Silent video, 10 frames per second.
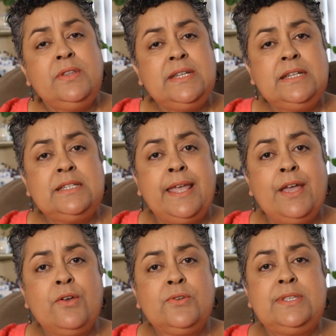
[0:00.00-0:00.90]

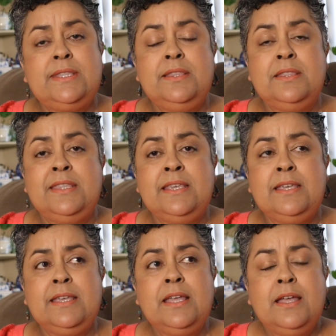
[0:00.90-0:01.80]
details
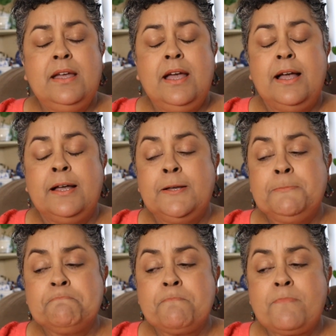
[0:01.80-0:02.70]
the
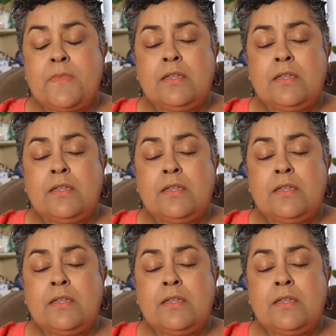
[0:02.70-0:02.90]
um,